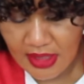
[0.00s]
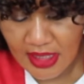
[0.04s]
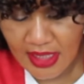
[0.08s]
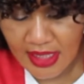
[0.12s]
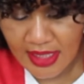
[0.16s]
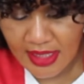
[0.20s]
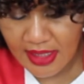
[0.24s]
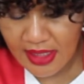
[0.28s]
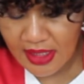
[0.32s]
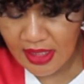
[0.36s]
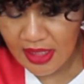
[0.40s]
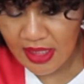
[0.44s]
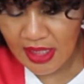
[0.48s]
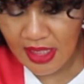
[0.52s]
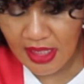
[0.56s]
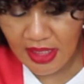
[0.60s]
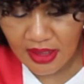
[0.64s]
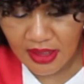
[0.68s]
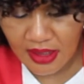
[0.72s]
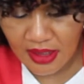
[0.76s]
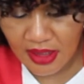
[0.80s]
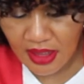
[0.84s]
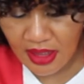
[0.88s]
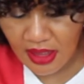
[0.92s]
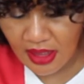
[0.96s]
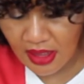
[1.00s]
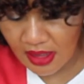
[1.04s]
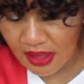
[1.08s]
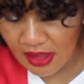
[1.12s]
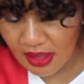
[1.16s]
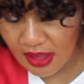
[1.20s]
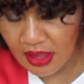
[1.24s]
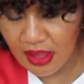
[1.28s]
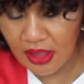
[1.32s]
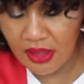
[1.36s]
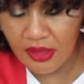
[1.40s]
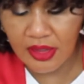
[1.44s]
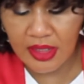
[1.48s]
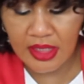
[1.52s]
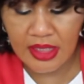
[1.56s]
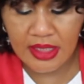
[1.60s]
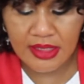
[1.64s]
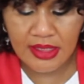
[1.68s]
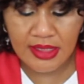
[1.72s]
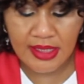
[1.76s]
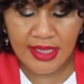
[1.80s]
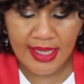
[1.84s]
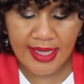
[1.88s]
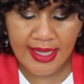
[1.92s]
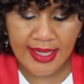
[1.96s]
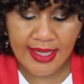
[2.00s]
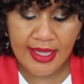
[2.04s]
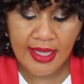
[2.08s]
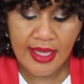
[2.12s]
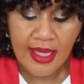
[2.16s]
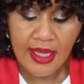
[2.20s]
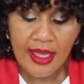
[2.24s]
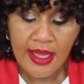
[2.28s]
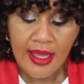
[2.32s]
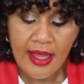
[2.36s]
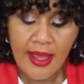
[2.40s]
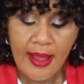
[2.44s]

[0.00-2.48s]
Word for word: Okay, and then here is a